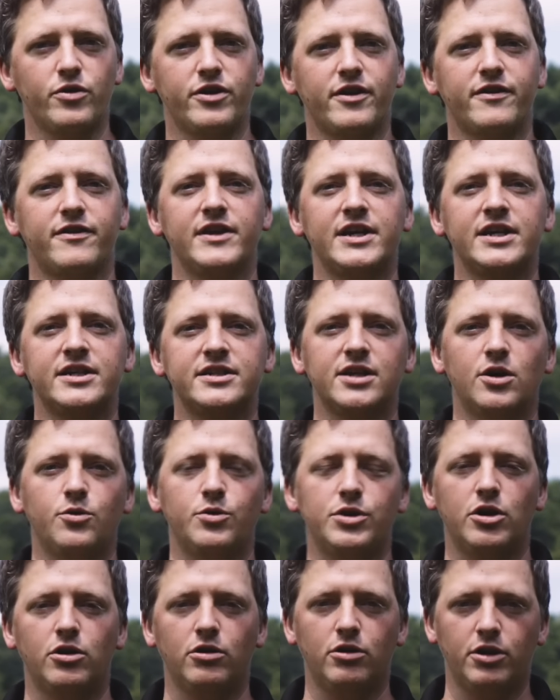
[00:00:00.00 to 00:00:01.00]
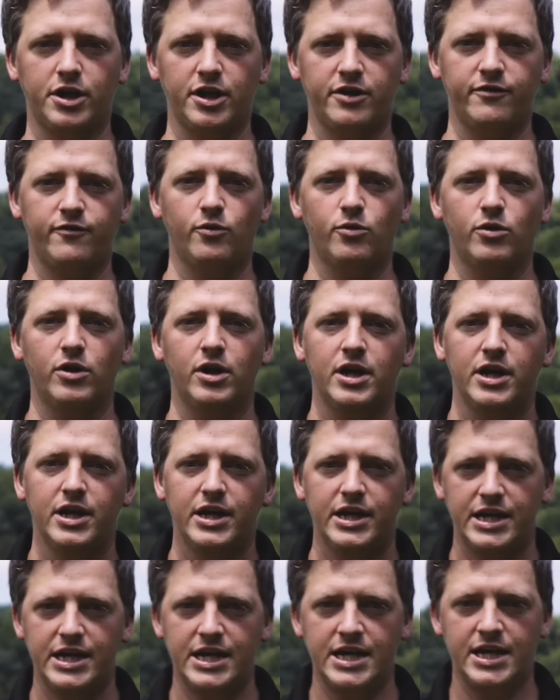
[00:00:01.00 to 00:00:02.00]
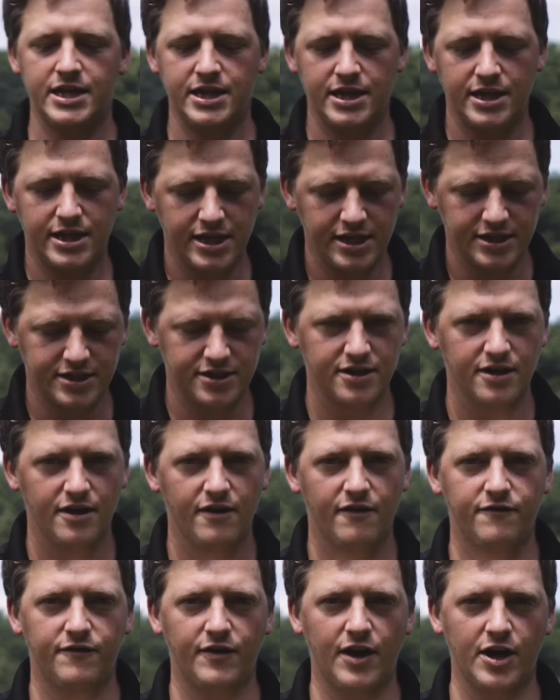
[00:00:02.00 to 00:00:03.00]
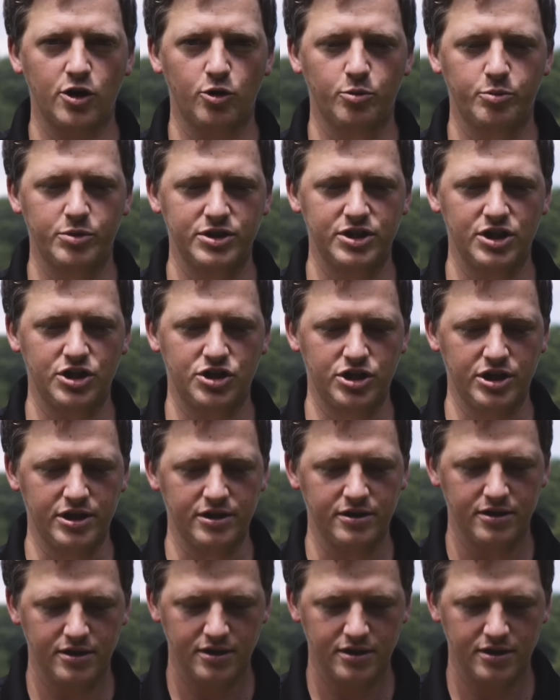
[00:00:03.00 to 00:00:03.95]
the things that we are looking for in this final position,